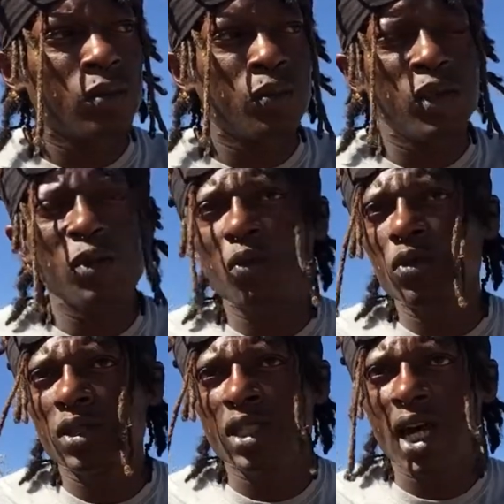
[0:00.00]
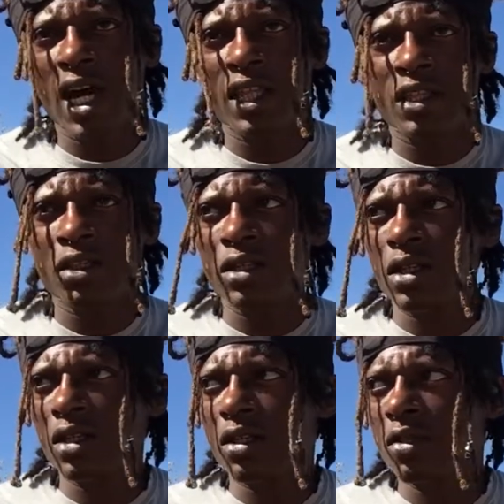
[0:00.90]
People deny these
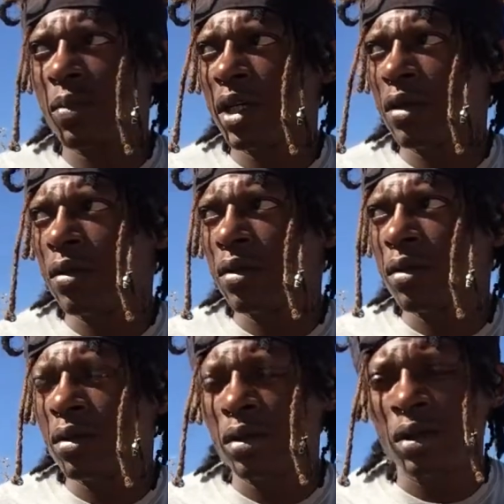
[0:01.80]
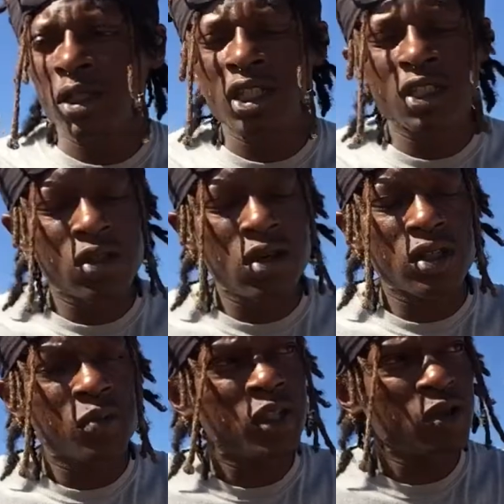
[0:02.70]
things, but these are the
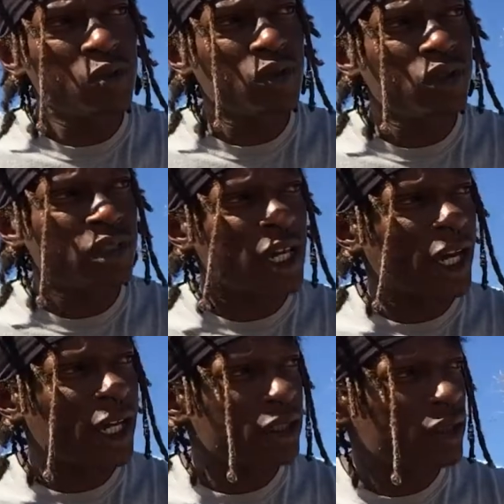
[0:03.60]
people that